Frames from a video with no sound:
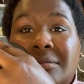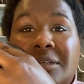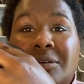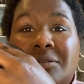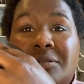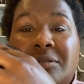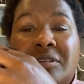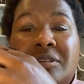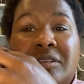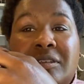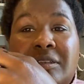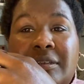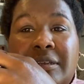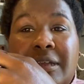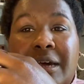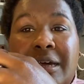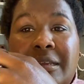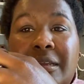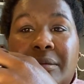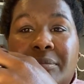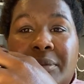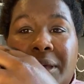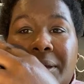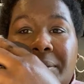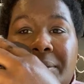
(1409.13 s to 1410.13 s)
to the
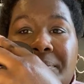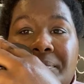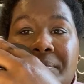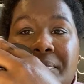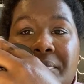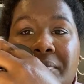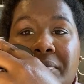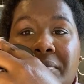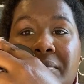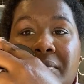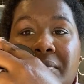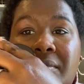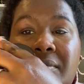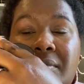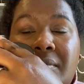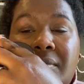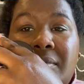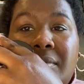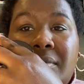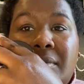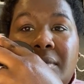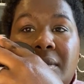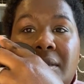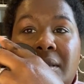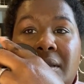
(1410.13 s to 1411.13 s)
Lila B
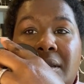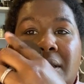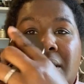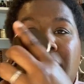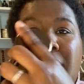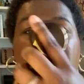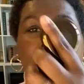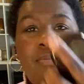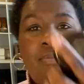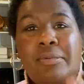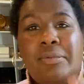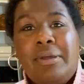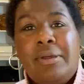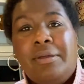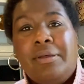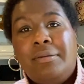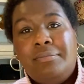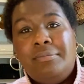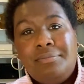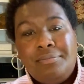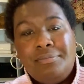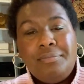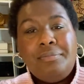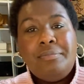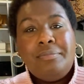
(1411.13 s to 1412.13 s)
Lip Oil.
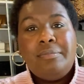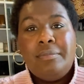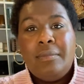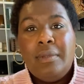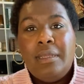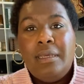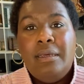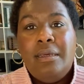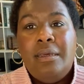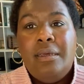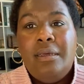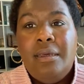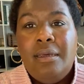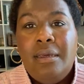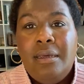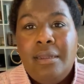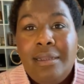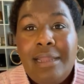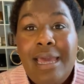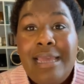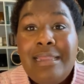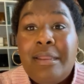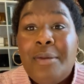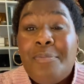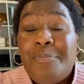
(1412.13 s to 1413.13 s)

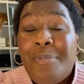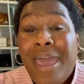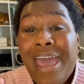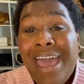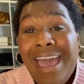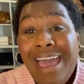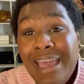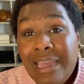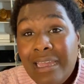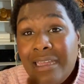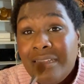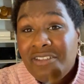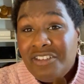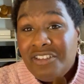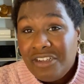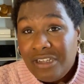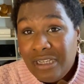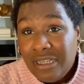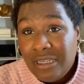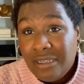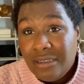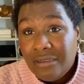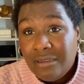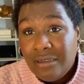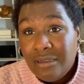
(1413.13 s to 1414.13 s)
Like the
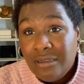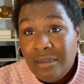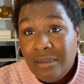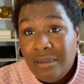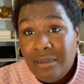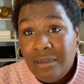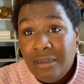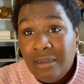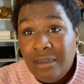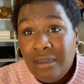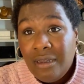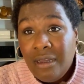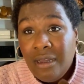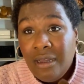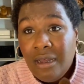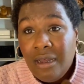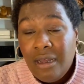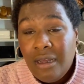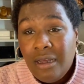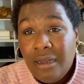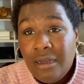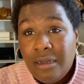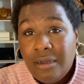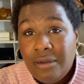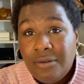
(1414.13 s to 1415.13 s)
packaging
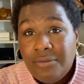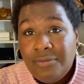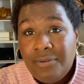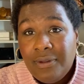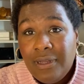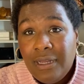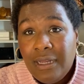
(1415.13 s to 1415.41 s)
of